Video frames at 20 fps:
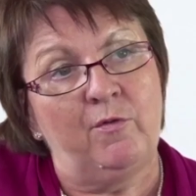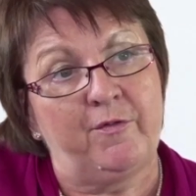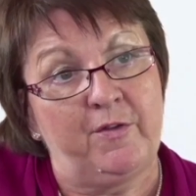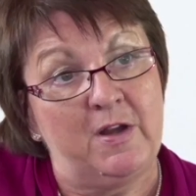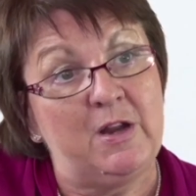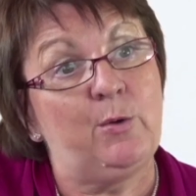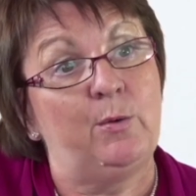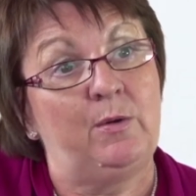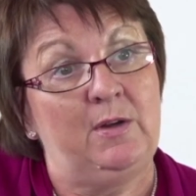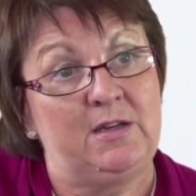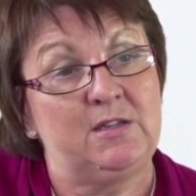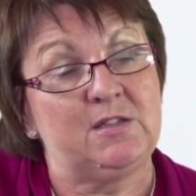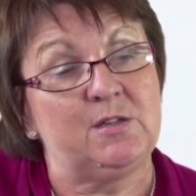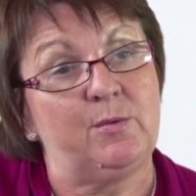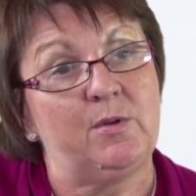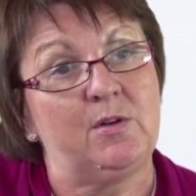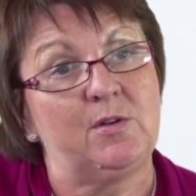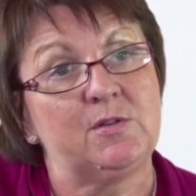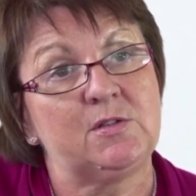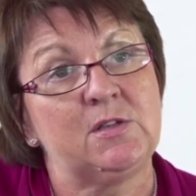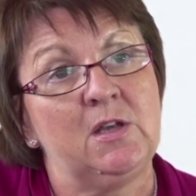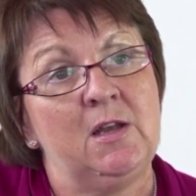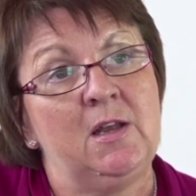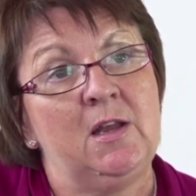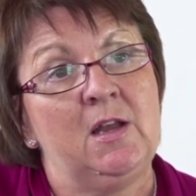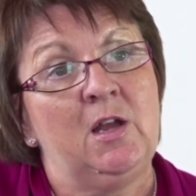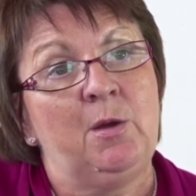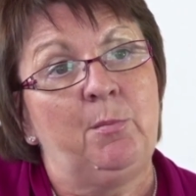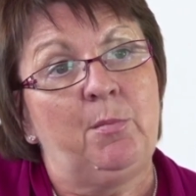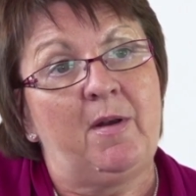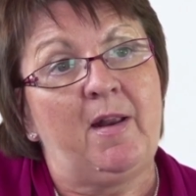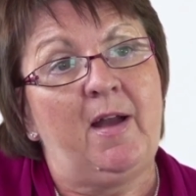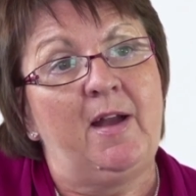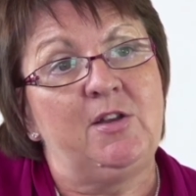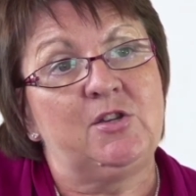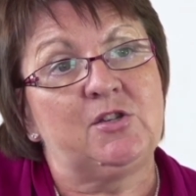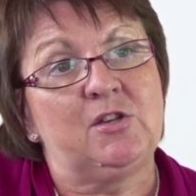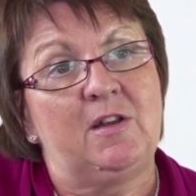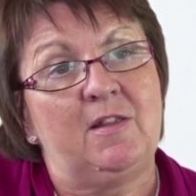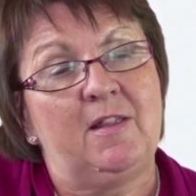frequently to us, but
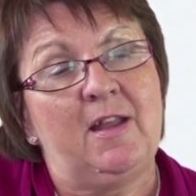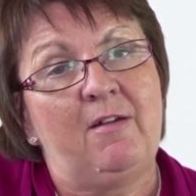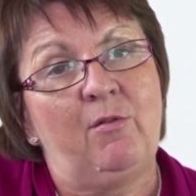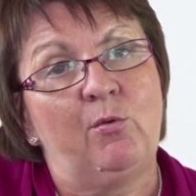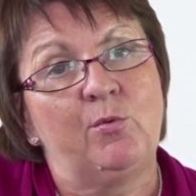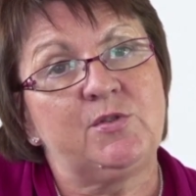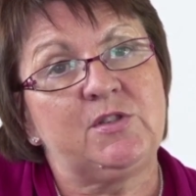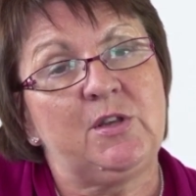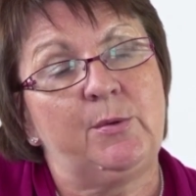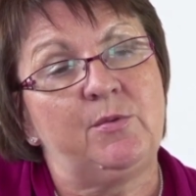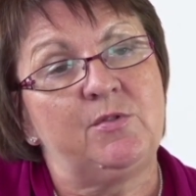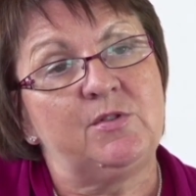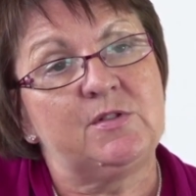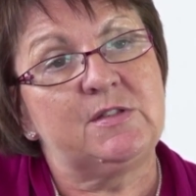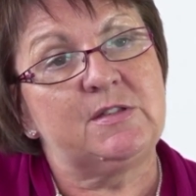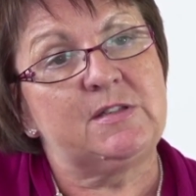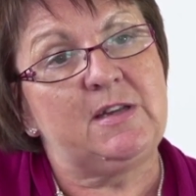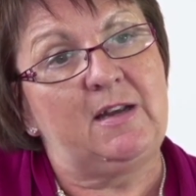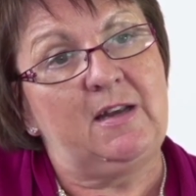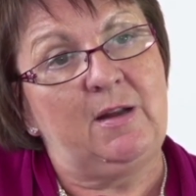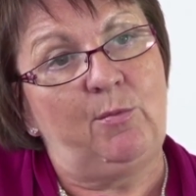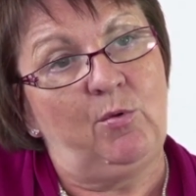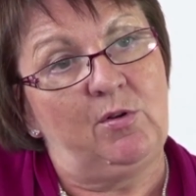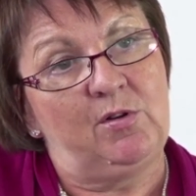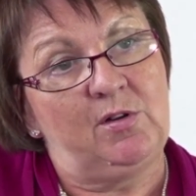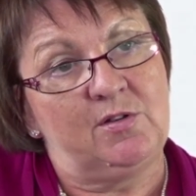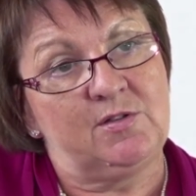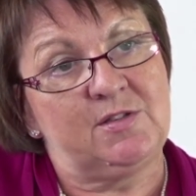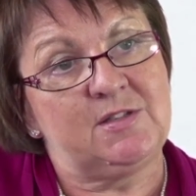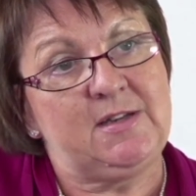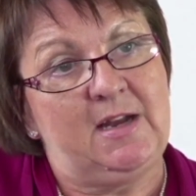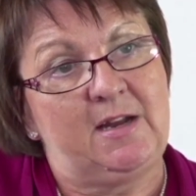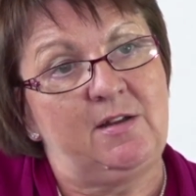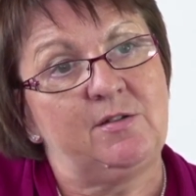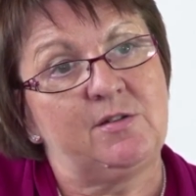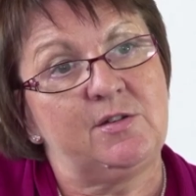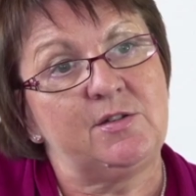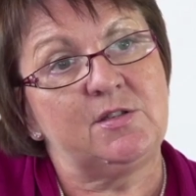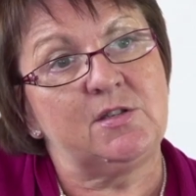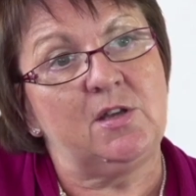actually they're also understanding what our
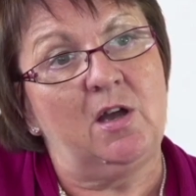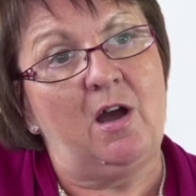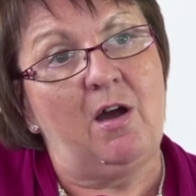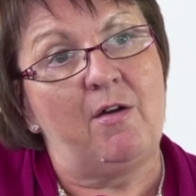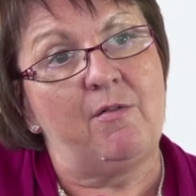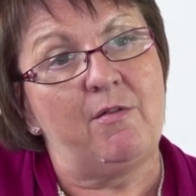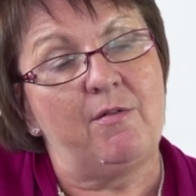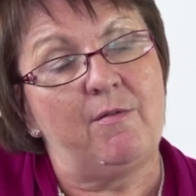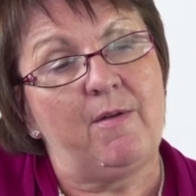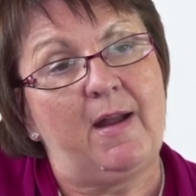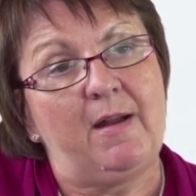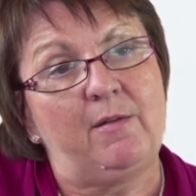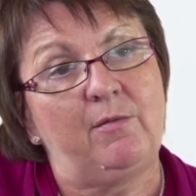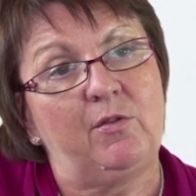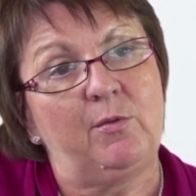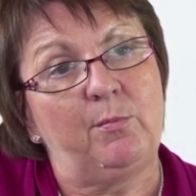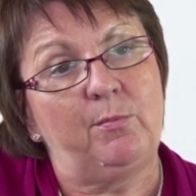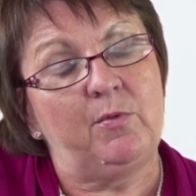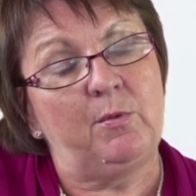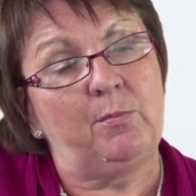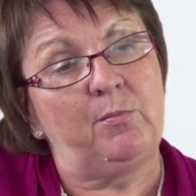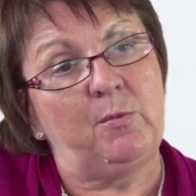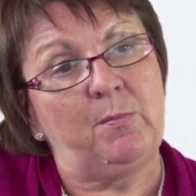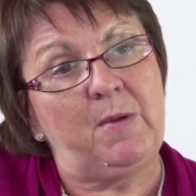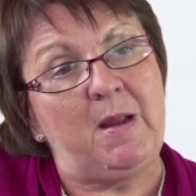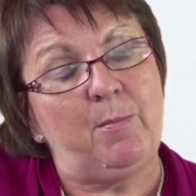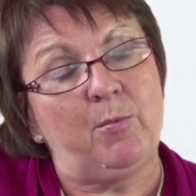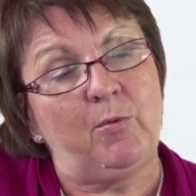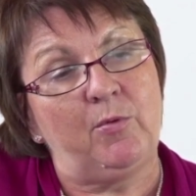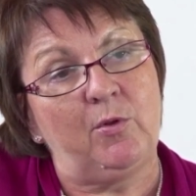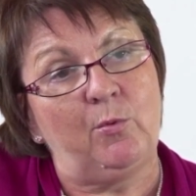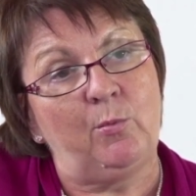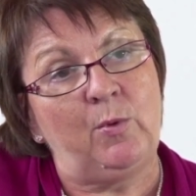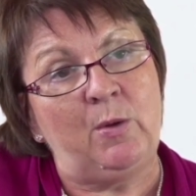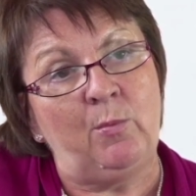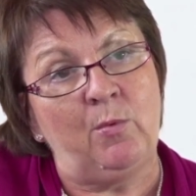standards are around the people that we